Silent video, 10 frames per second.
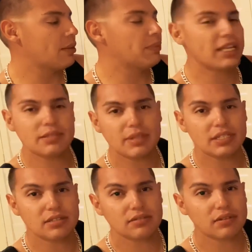
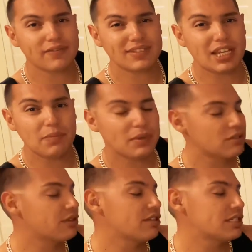placements of tape
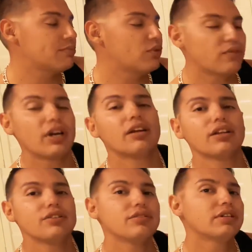so it doesn't move around
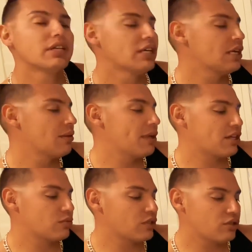on you,
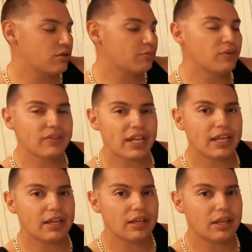because once you remove that